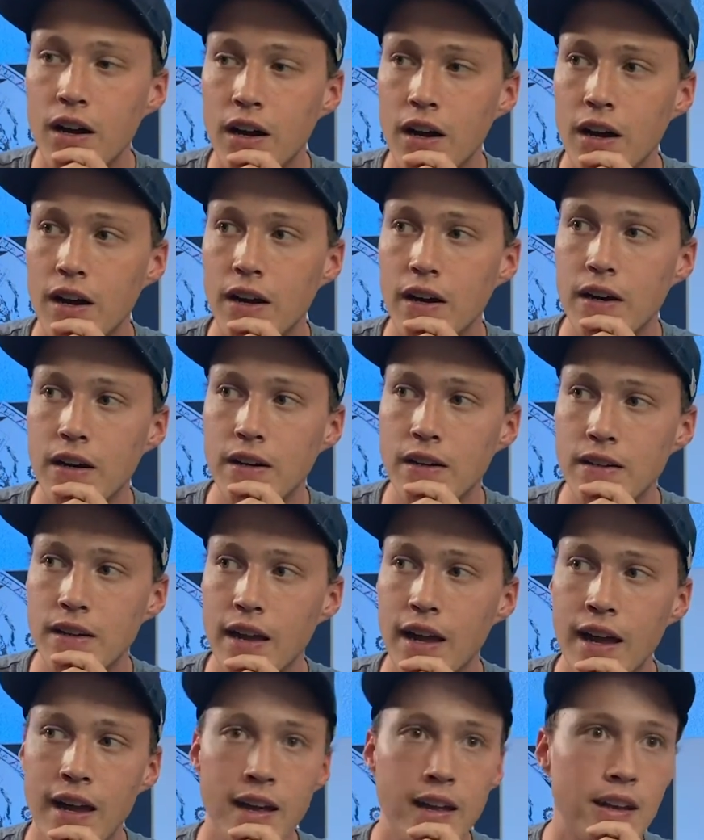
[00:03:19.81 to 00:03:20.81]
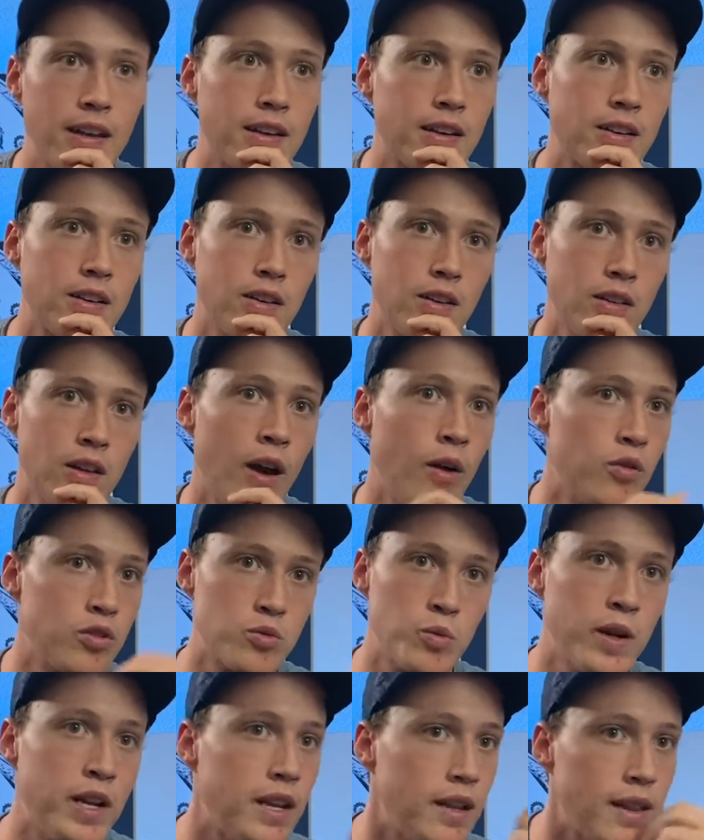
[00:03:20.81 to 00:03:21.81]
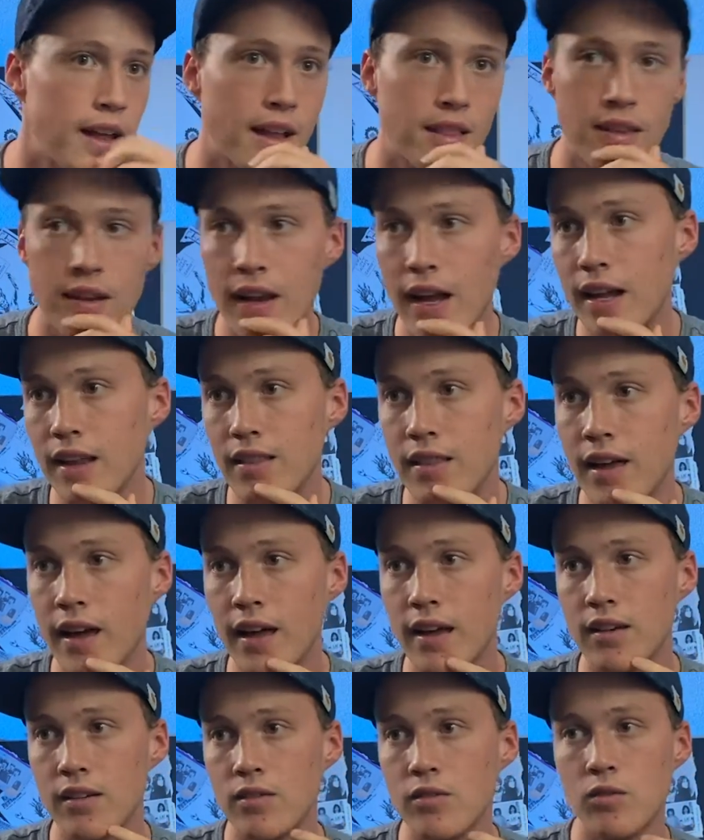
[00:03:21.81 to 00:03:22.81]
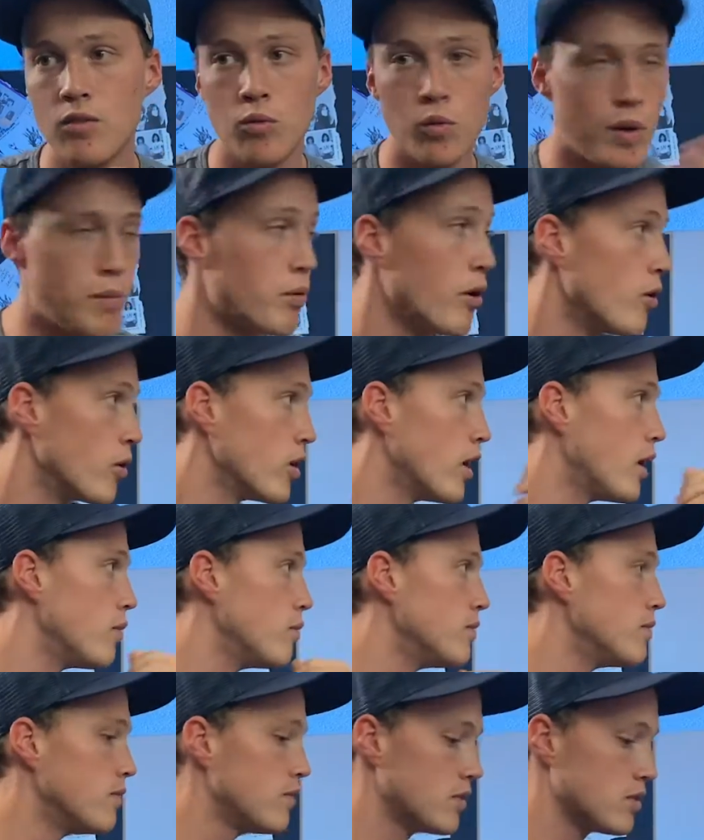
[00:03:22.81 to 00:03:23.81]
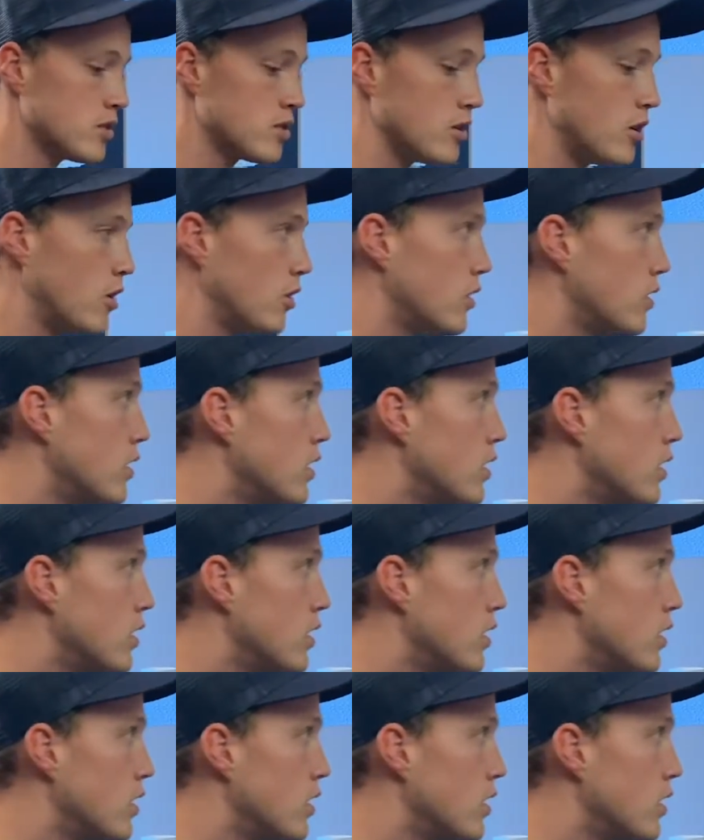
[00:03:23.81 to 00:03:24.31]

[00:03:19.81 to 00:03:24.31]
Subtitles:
And I was reading that the night that we broke up. So.